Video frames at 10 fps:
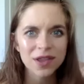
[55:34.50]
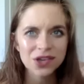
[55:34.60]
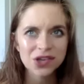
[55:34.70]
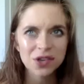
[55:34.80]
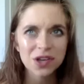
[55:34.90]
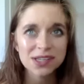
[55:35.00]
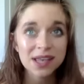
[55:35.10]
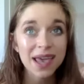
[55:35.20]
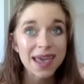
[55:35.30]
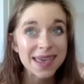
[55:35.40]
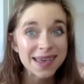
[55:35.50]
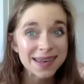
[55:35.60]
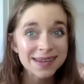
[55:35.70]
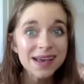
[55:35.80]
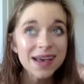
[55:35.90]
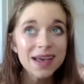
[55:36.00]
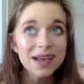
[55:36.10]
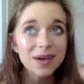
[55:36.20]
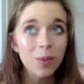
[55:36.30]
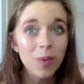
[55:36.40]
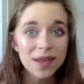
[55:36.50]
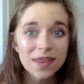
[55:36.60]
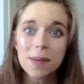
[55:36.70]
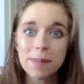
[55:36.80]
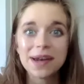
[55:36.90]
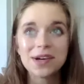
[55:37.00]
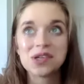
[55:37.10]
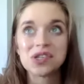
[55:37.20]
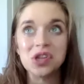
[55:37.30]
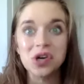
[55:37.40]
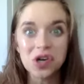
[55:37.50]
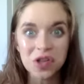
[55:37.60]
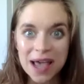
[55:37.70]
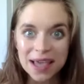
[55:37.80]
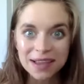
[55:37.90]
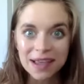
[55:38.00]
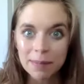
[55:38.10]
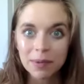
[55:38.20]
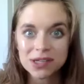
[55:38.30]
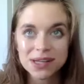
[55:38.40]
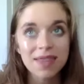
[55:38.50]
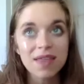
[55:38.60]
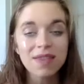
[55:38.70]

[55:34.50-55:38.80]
the show looks like and what the competitors look like in person. I think